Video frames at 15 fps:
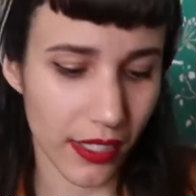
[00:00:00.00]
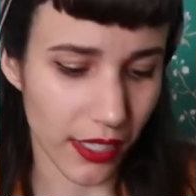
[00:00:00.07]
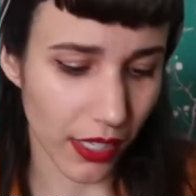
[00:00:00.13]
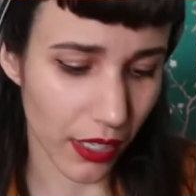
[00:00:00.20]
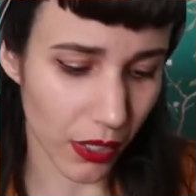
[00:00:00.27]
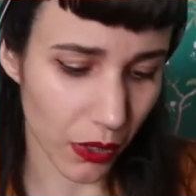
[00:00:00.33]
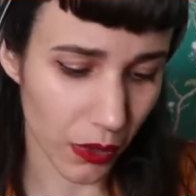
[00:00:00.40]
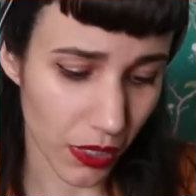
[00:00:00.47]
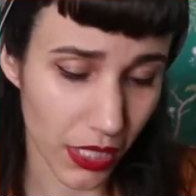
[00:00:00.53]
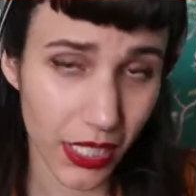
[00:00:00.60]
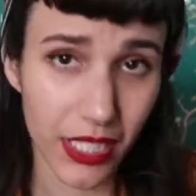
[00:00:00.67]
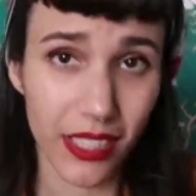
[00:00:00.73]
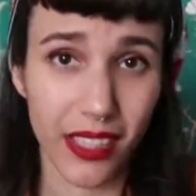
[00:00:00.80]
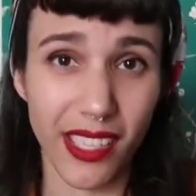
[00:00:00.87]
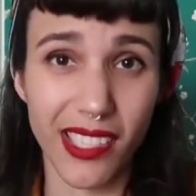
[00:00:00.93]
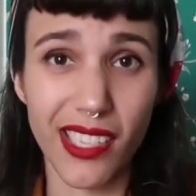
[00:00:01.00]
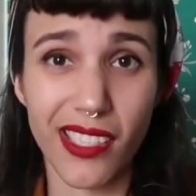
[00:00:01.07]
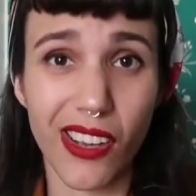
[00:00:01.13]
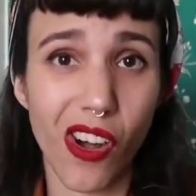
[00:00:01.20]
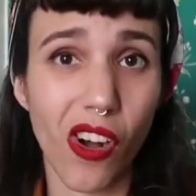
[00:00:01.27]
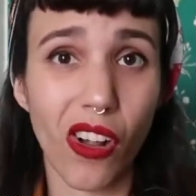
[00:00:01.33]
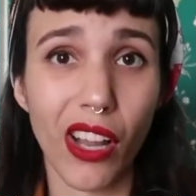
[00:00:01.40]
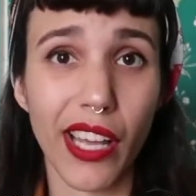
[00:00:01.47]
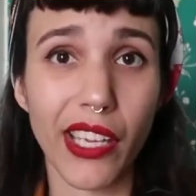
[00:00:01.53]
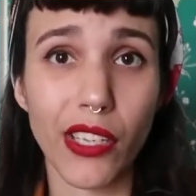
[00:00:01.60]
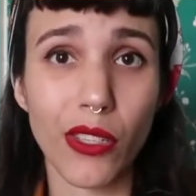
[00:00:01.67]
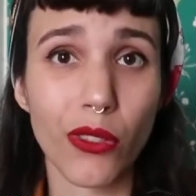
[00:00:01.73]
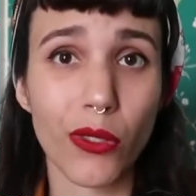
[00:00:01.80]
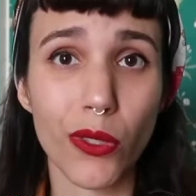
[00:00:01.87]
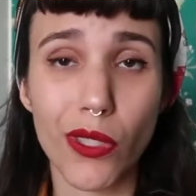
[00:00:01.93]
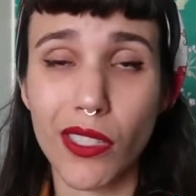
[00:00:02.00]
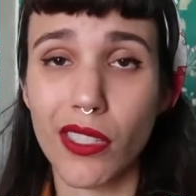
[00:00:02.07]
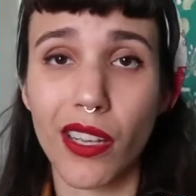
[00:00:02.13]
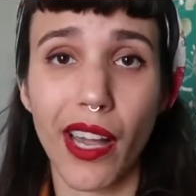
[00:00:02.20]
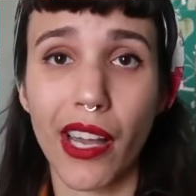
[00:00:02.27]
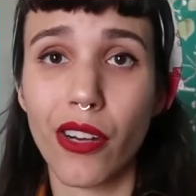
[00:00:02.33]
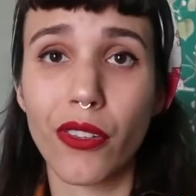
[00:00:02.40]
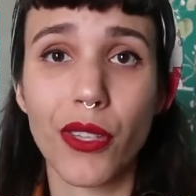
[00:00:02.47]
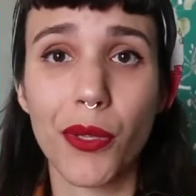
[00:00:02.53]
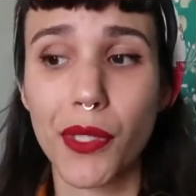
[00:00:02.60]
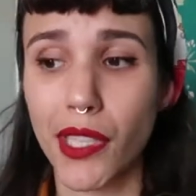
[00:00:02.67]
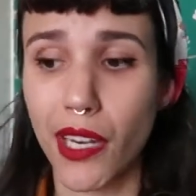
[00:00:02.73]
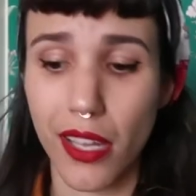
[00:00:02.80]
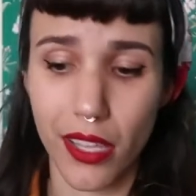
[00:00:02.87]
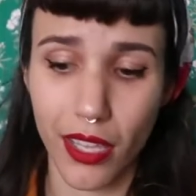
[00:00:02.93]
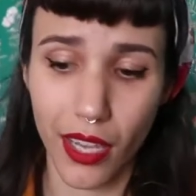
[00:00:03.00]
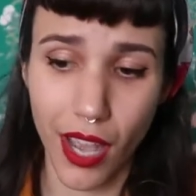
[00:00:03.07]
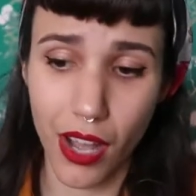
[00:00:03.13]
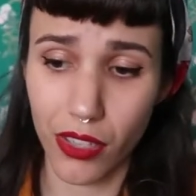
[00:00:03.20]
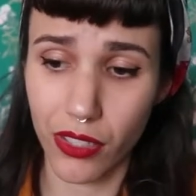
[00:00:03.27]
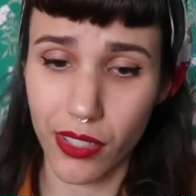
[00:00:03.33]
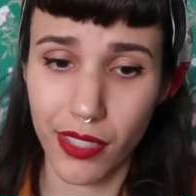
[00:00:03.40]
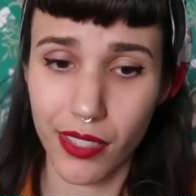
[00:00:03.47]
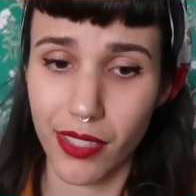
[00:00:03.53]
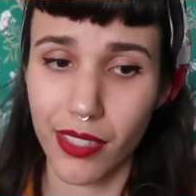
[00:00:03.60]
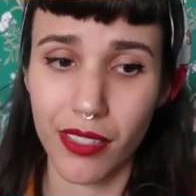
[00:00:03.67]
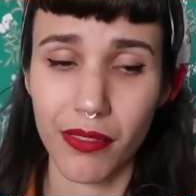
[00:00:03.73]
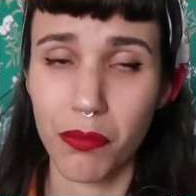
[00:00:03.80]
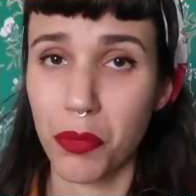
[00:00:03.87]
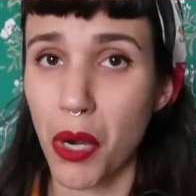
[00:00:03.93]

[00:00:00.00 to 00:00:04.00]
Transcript: So this is all I use. I don't use anything else.